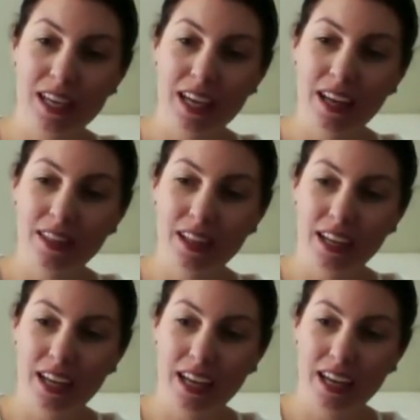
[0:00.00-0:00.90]
And then
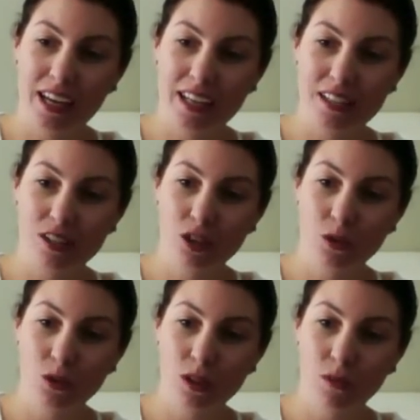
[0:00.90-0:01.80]
it has
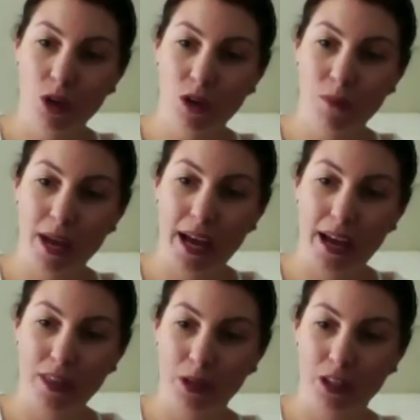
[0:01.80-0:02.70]
two small bath
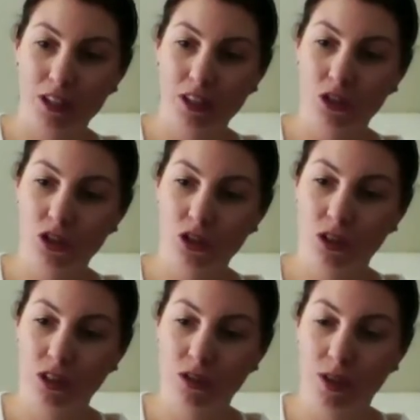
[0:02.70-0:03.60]
bars. I'll just turn
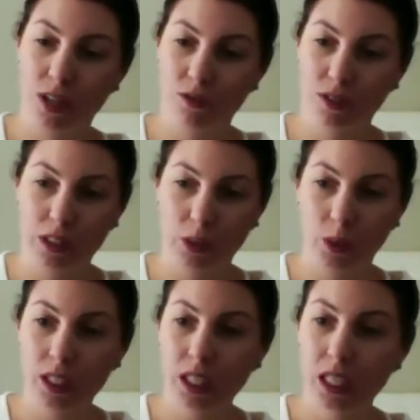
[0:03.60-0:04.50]
it around really
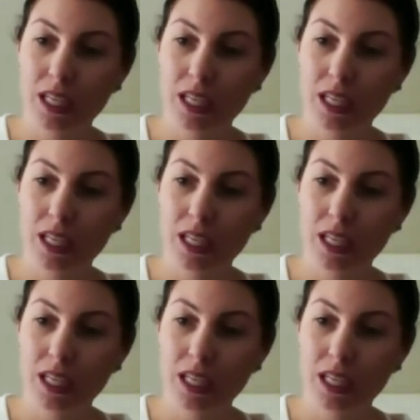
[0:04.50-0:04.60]
quick